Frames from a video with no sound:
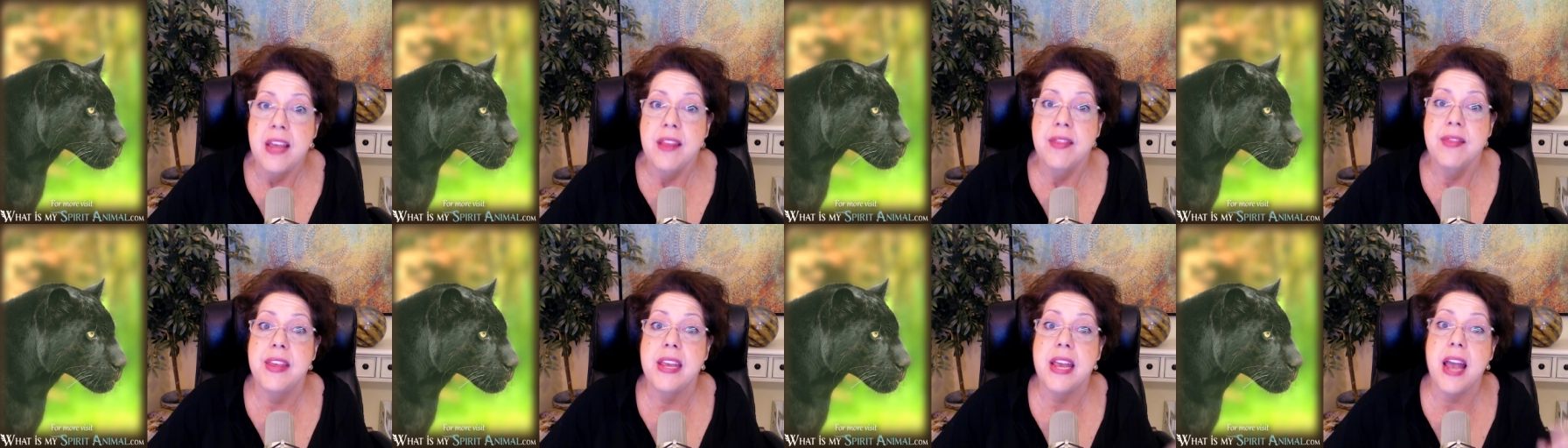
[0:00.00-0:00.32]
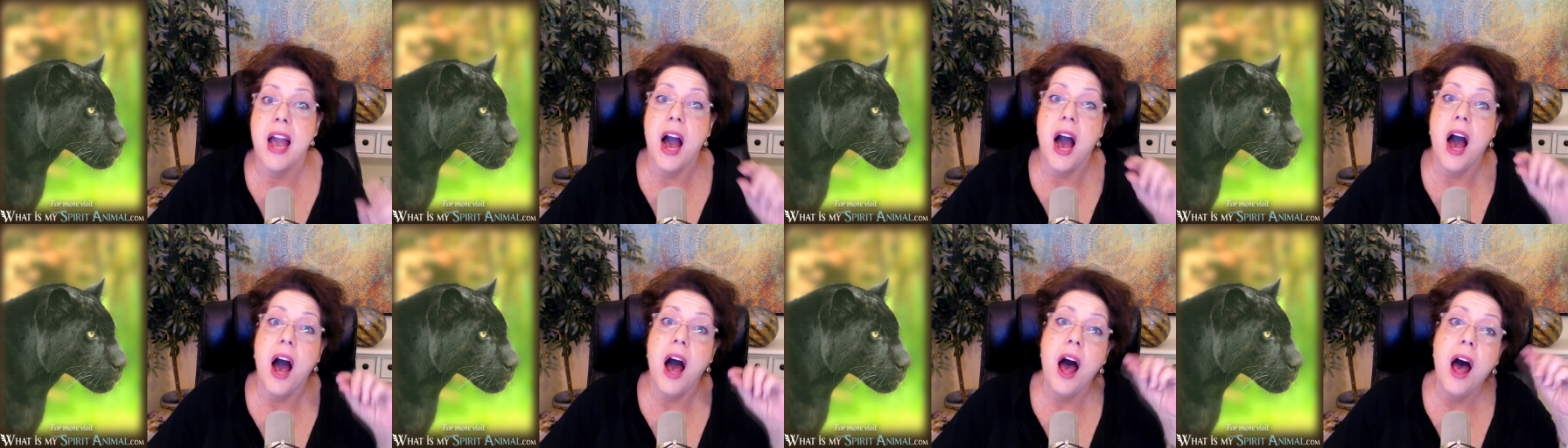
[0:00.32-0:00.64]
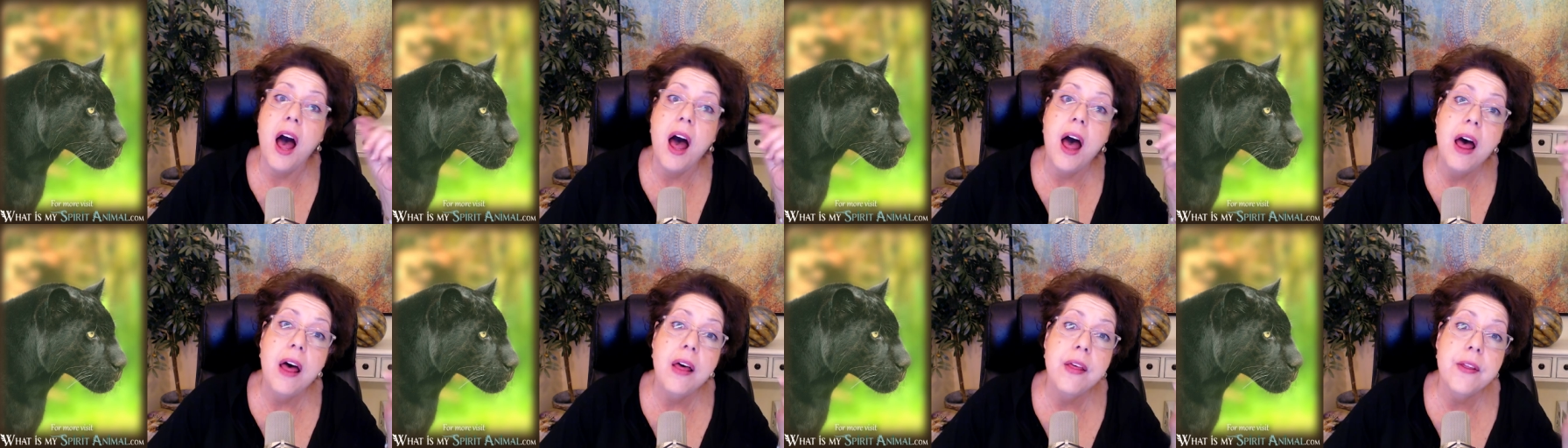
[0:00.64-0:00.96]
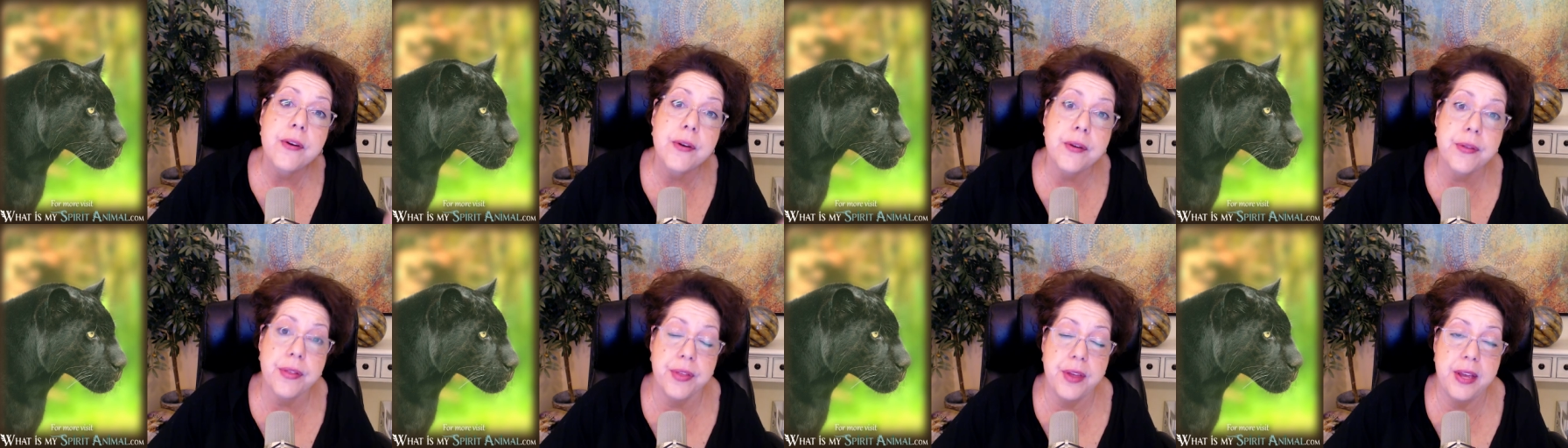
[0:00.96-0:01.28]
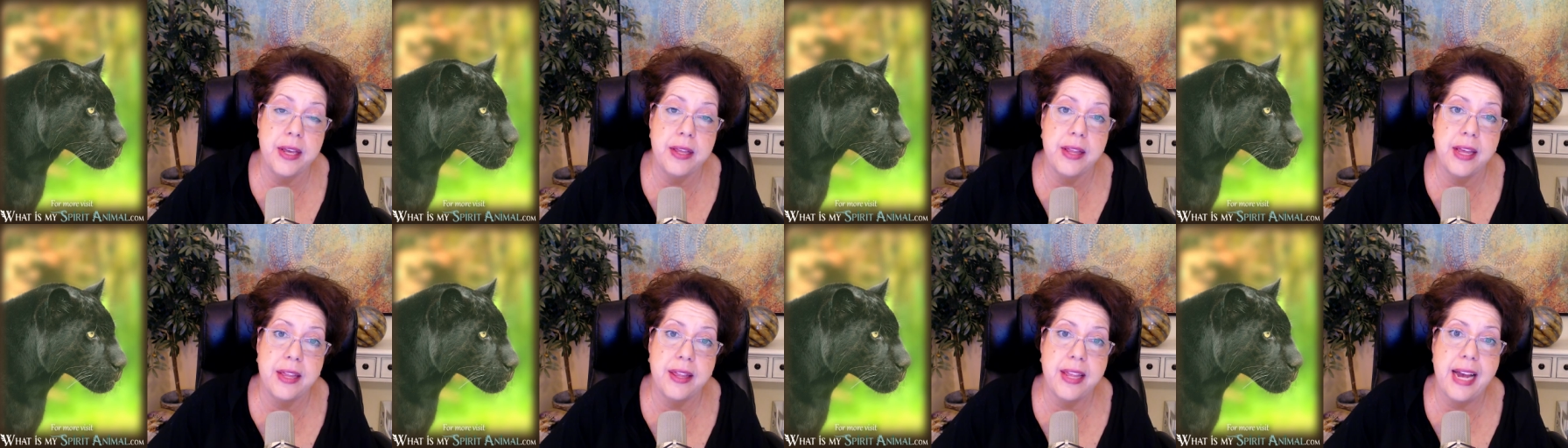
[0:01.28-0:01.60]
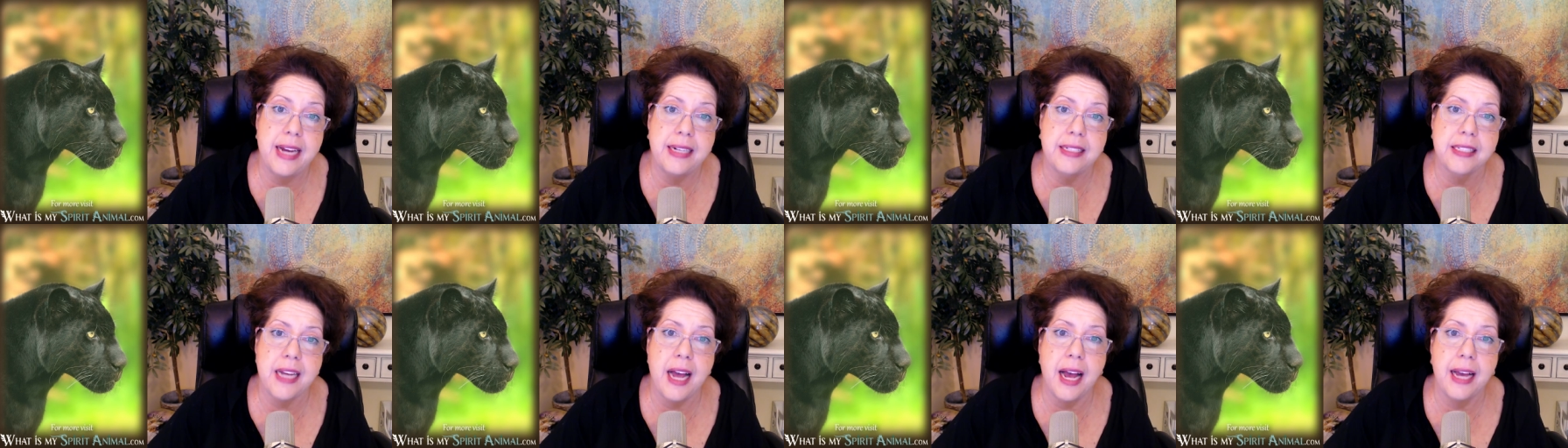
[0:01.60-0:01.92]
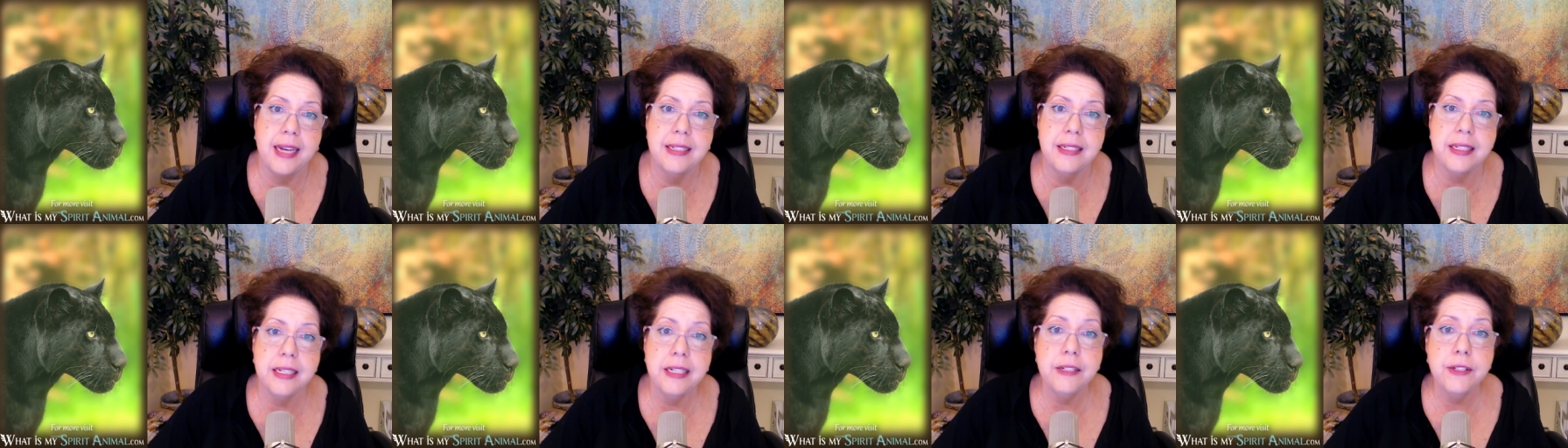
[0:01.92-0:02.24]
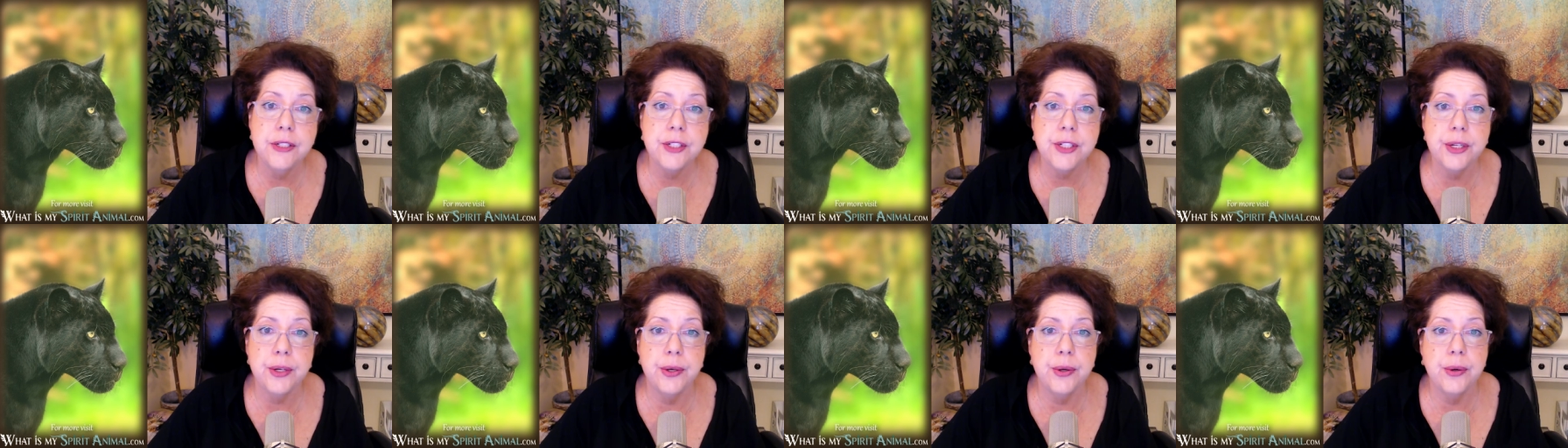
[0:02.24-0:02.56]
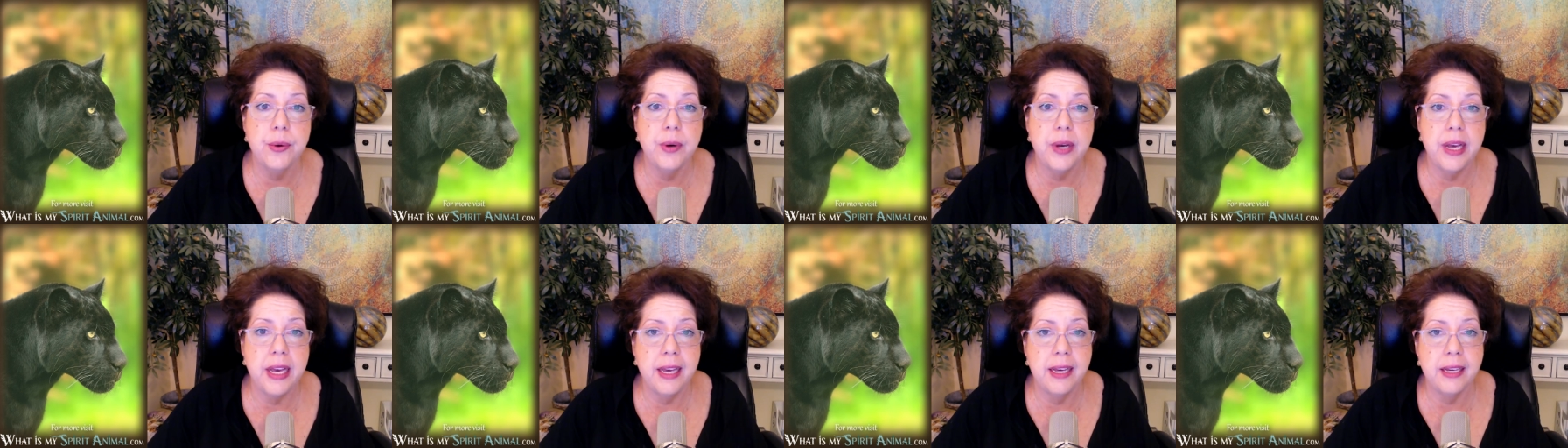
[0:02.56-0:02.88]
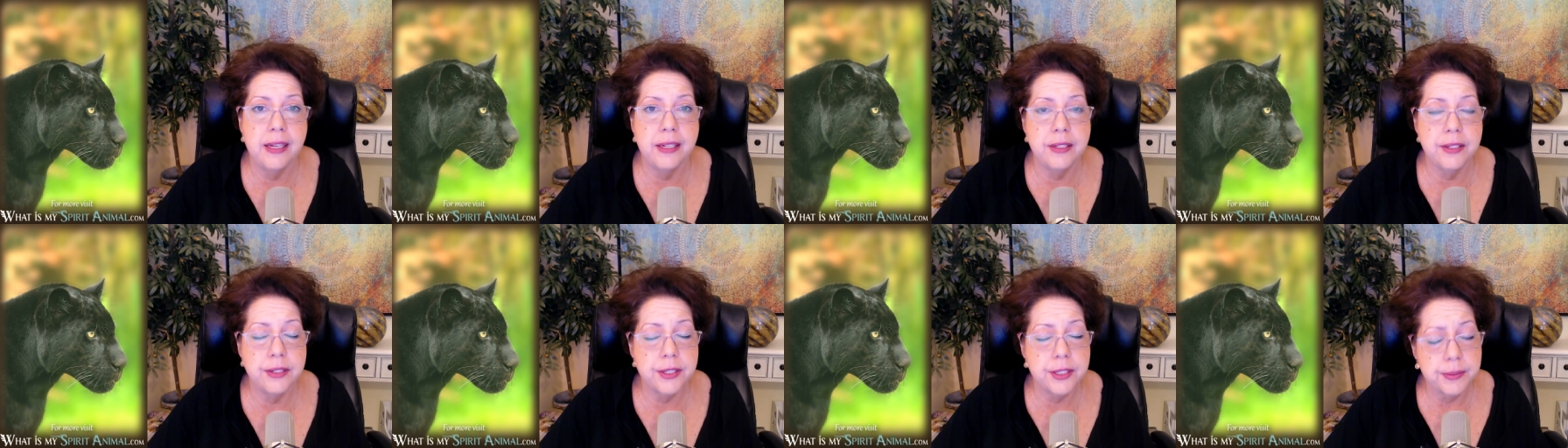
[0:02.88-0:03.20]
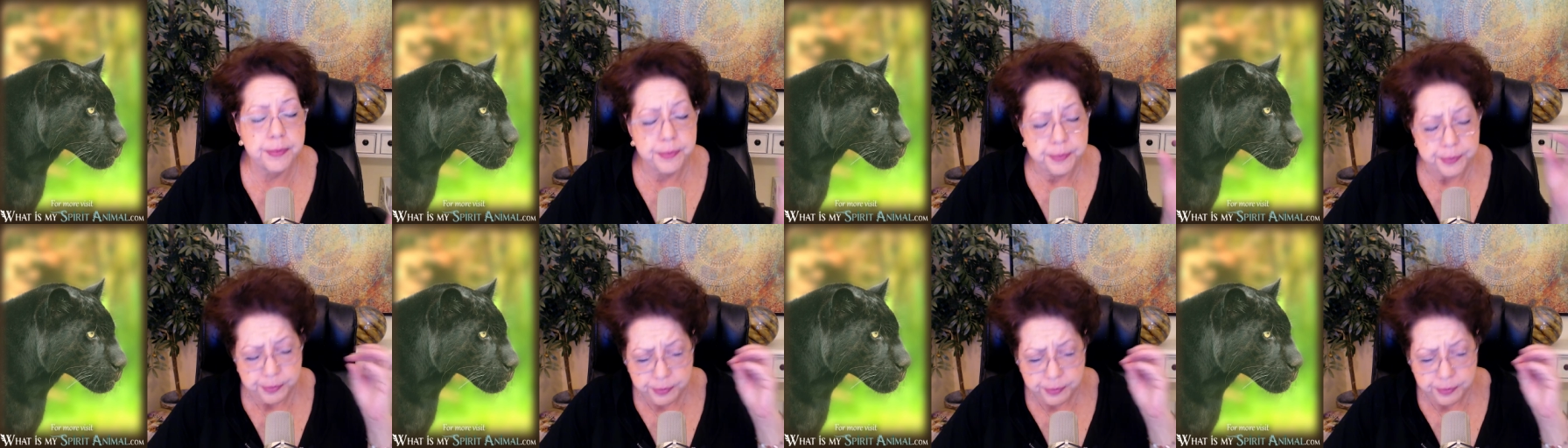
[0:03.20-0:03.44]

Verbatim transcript: The other thing that that ties into is,